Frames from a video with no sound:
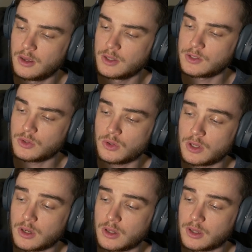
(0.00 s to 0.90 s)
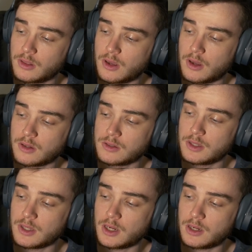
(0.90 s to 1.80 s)
so you can collect the cards at
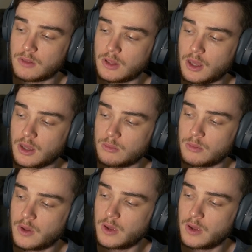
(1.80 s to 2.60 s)
the end of the game